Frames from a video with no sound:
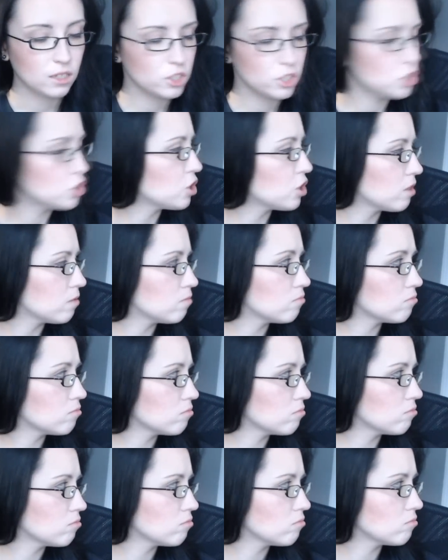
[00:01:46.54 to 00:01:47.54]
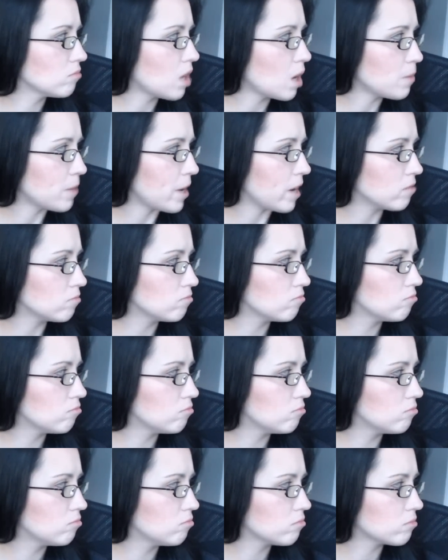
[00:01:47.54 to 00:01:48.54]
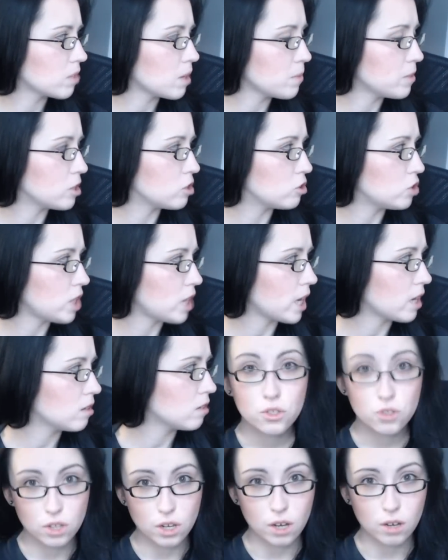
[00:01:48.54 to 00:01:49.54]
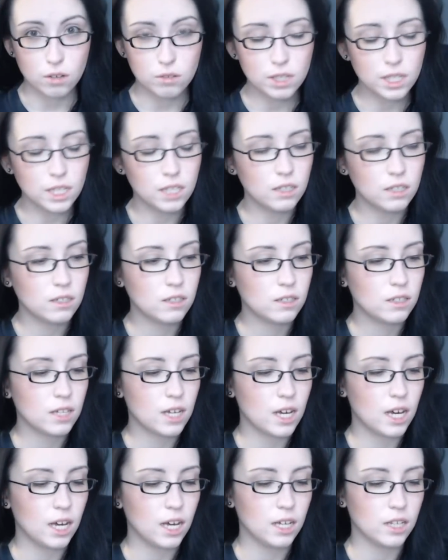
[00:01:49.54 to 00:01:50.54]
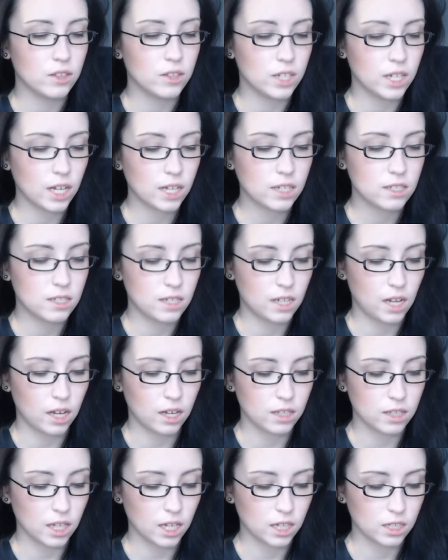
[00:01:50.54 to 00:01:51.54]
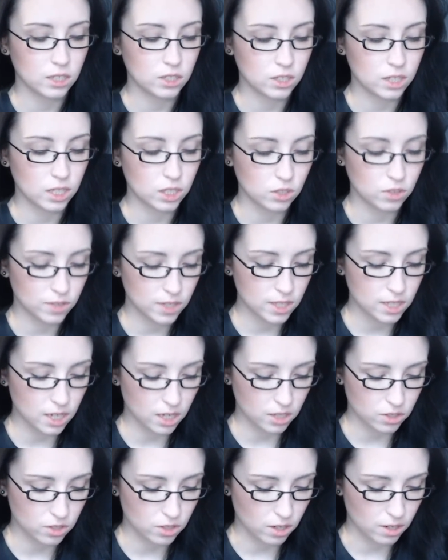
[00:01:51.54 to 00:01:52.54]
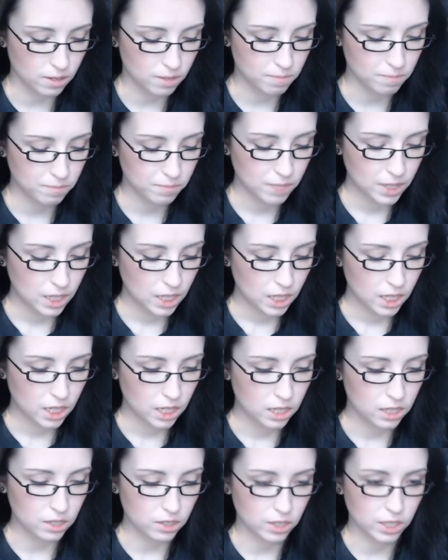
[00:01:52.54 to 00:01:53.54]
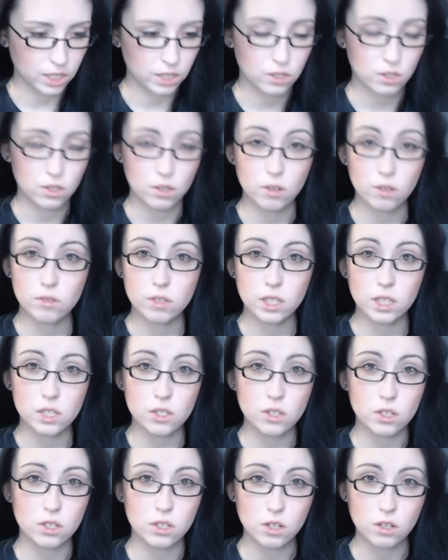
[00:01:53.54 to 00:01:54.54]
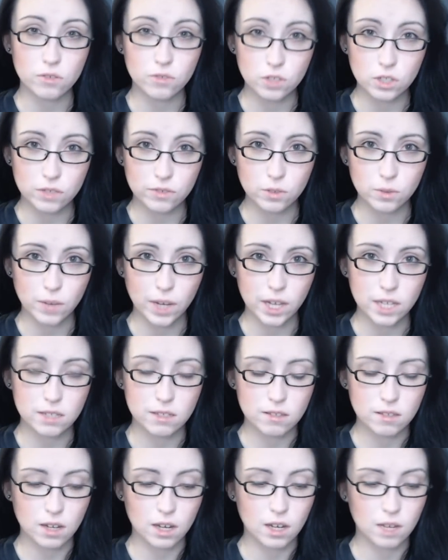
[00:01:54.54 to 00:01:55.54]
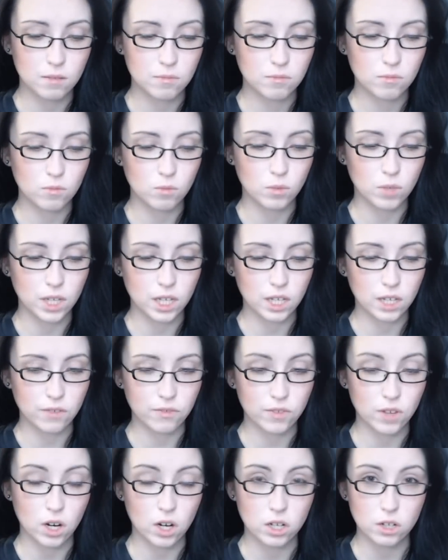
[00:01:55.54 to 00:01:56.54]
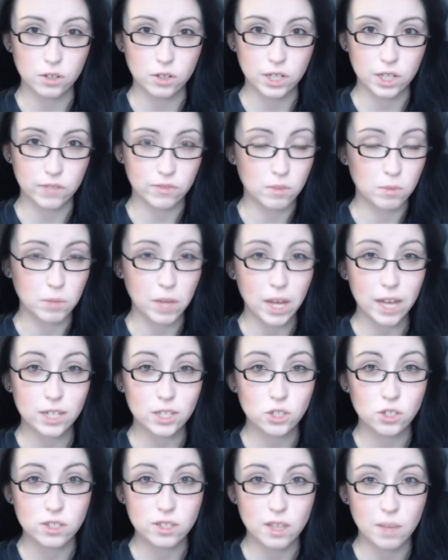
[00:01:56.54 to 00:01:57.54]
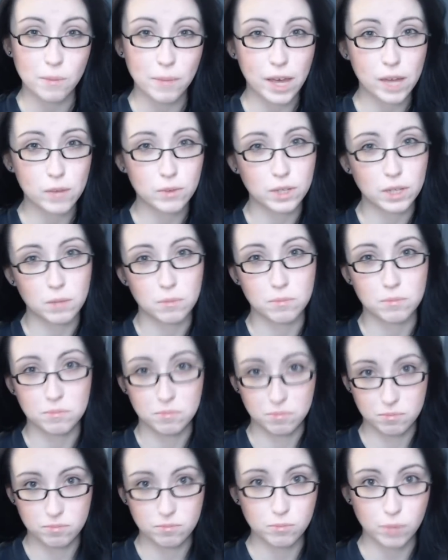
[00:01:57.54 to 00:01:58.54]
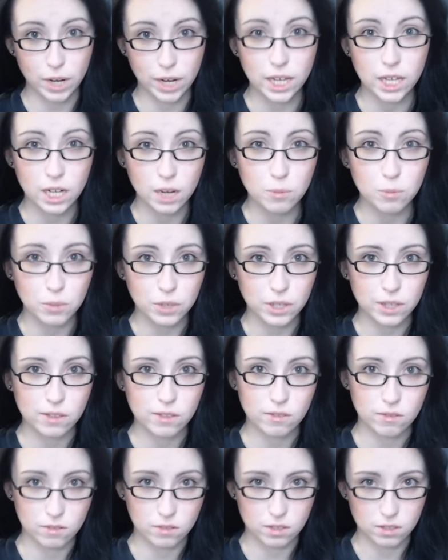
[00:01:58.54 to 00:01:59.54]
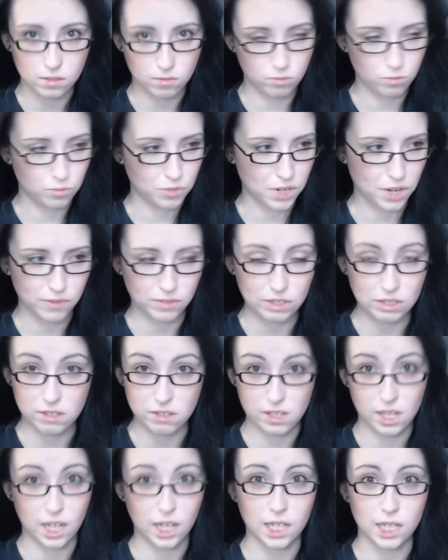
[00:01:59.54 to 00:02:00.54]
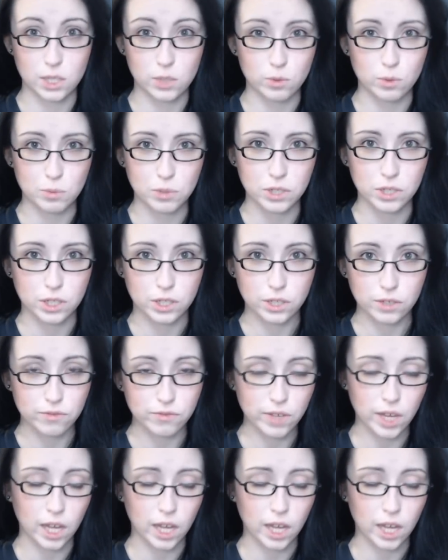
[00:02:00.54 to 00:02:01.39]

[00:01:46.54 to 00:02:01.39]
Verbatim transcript: shh, come here, come here, you stink. So uh, the next day they they do this test on him and they're like, so this could go a few different ways. Um, we, if the artery, if the blockage isn't that bad, we can break it up with the whatever this thing is we're putting in your